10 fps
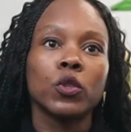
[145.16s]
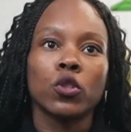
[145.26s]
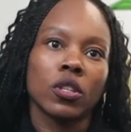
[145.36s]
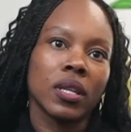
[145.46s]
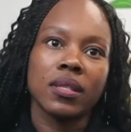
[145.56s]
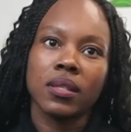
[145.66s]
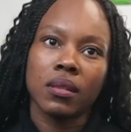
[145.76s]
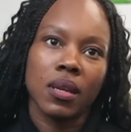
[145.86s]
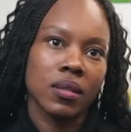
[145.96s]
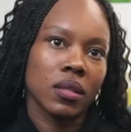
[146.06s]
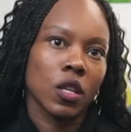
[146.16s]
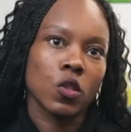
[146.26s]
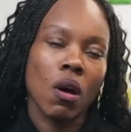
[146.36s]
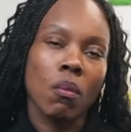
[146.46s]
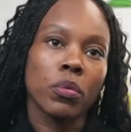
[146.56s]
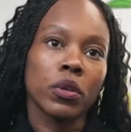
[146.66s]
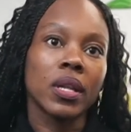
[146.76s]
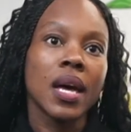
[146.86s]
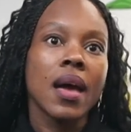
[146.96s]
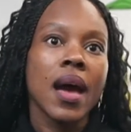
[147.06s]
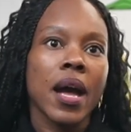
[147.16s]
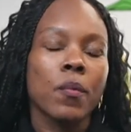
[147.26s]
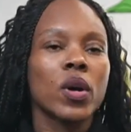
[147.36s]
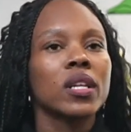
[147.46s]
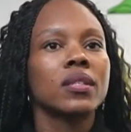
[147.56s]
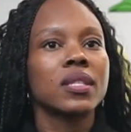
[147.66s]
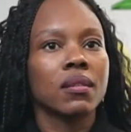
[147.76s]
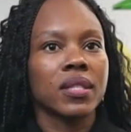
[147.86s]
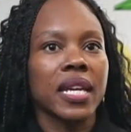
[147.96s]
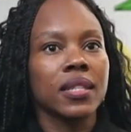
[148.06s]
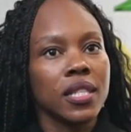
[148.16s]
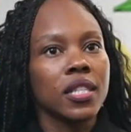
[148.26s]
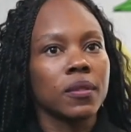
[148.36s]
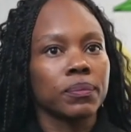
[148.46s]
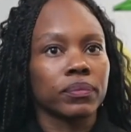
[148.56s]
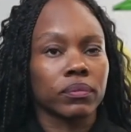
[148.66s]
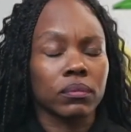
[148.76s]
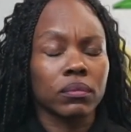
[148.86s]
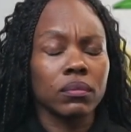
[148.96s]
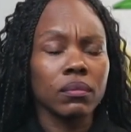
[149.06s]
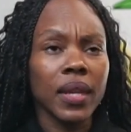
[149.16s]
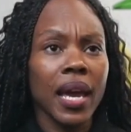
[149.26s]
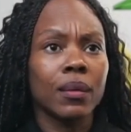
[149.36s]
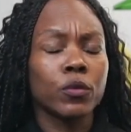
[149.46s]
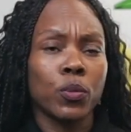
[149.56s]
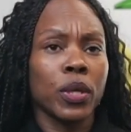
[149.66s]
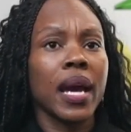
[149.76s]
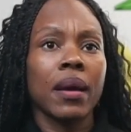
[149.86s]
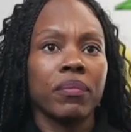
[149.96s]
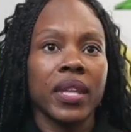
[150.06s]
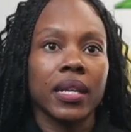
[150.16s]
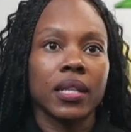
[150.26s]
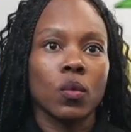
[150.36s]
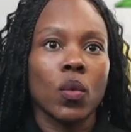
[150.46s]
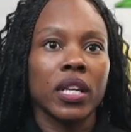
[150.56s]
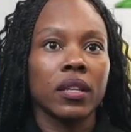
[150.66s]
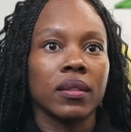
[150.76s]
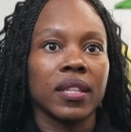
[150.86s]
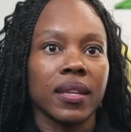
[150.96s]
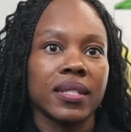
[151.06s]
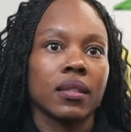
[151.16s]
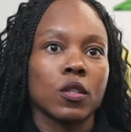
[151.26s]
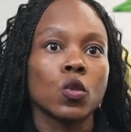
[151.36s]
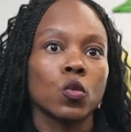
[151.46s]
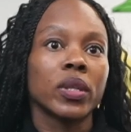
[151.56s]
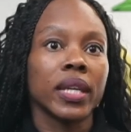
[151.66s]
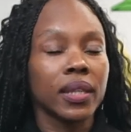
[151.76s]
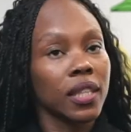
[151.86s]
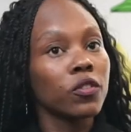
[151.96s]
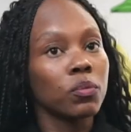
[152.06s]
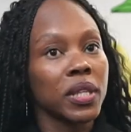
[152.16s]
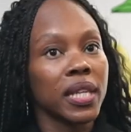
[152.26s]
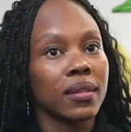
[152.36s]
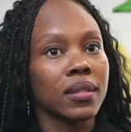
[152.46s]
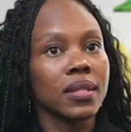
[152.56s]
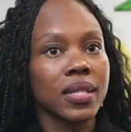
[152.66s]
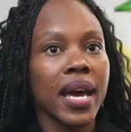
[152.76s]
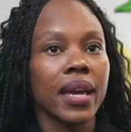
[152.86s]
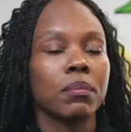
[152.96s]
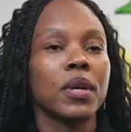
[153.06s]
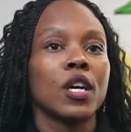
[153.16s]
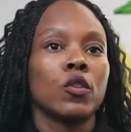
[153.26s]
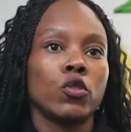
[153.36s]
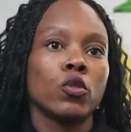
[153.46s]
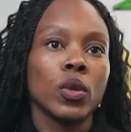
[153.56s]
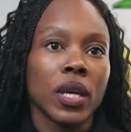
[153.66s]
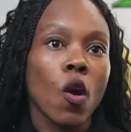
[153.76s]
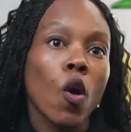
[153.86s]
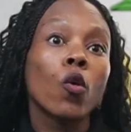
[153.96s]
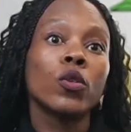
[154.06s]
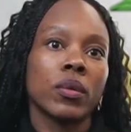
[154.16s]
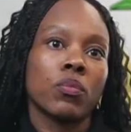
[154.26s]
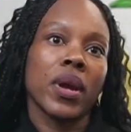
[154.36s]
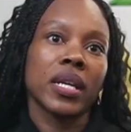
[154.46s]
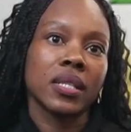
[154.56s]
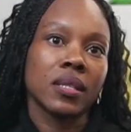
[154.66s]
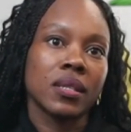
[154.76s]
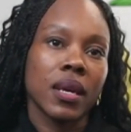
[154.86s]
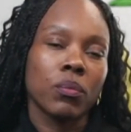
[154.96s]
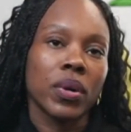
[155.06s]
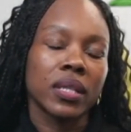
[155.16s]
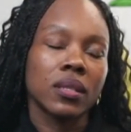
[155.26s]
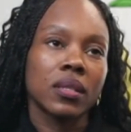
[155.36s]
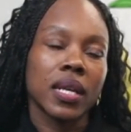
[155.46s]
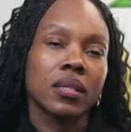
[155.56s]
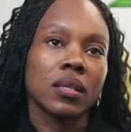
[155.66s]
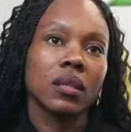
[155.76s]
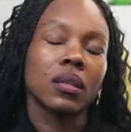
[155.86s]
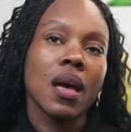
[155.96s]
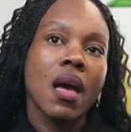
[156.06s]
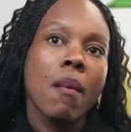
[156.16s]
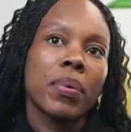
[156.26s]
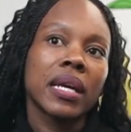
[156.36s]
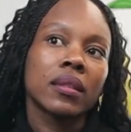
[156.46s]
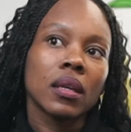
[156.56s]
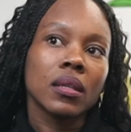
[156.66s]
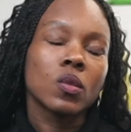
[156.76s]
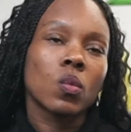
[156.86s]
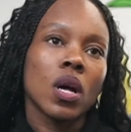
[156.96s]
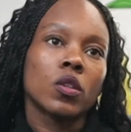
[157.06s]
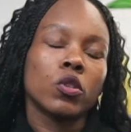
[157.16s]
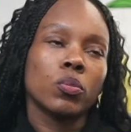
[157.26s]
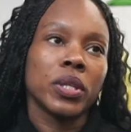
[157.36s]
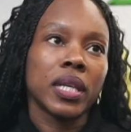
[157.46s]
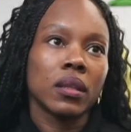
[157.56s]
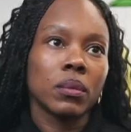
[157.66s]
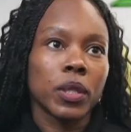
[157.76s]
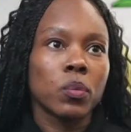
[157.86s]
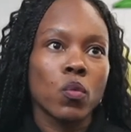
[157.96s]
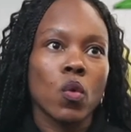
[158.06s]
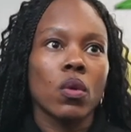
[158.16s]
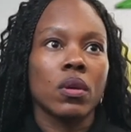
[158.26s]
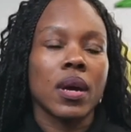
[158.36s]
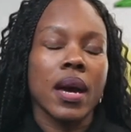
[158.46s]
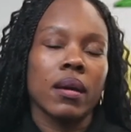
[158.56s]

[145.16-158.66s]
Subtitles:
a journalist, as an example, what are the skills I need to become that, and what are the things that the school can give me in this time to hone and practice that skill. But I think as well, to be a little bit more,